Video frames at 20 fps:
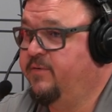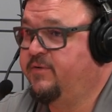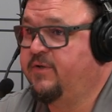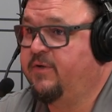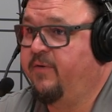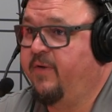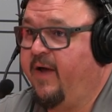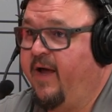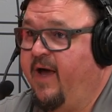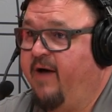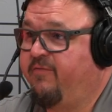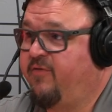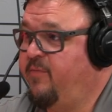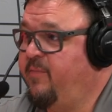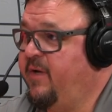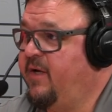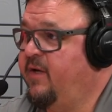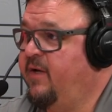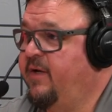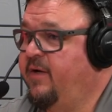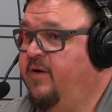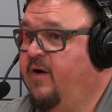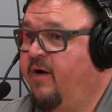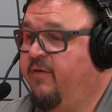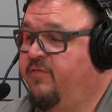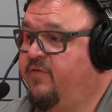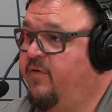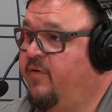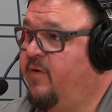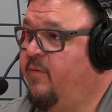So they have to be yeah. cleaned
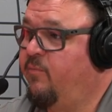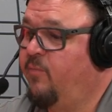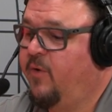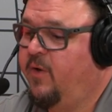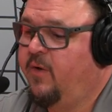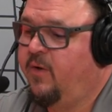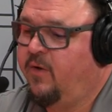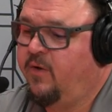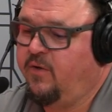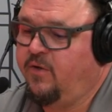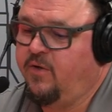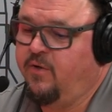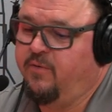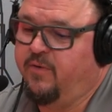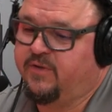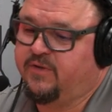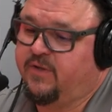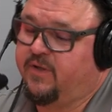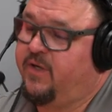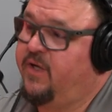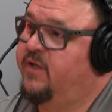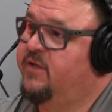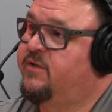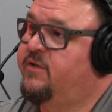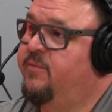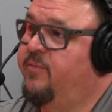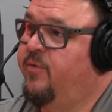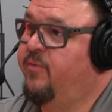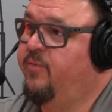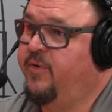off so that you, as the
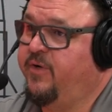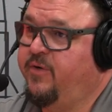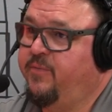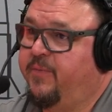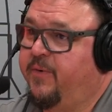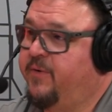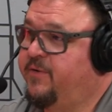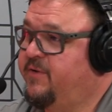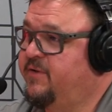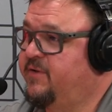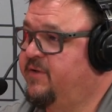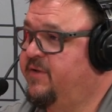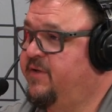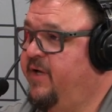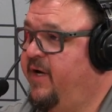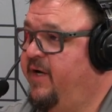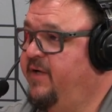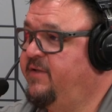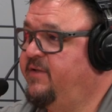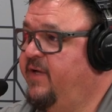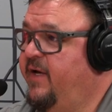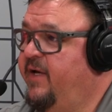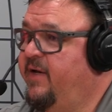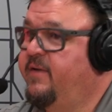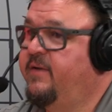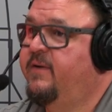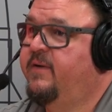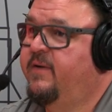customer, when you purchase a die set,